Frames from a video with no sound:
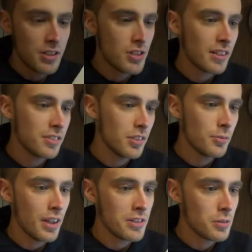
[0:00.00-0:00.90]
inject yourself
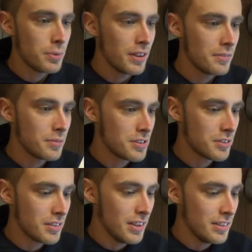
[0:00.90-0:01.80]
with atropine, which
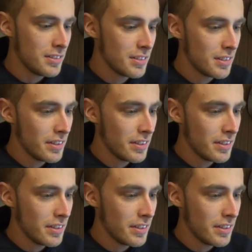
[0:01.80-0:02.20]
is nice.